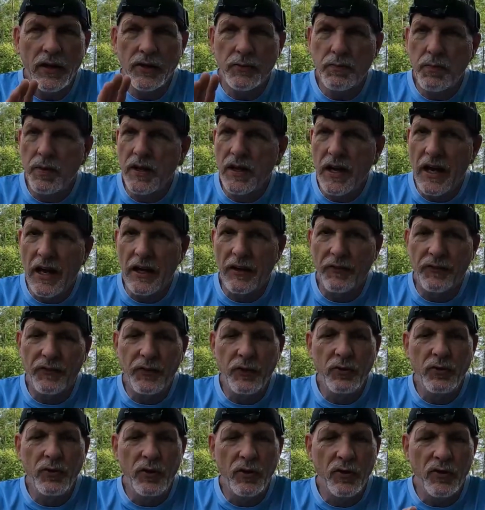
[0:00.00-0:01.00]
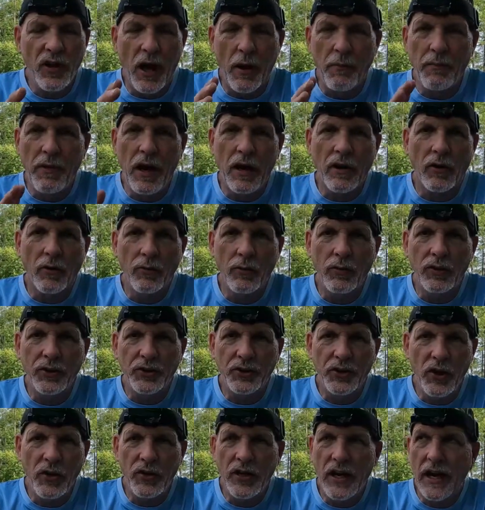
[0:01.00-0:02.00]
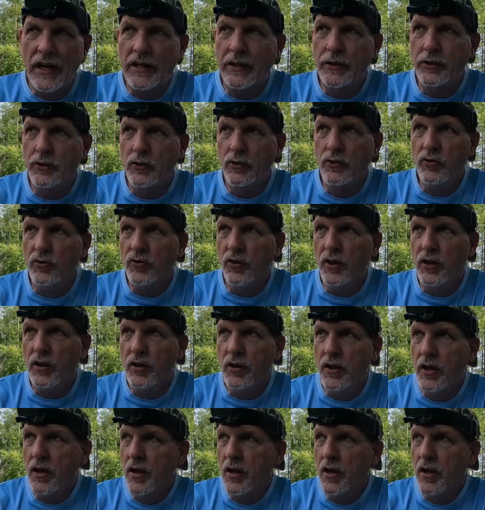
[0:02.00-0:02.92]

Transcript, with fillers: it's been out a few years. I'm not going to really show you how to use it.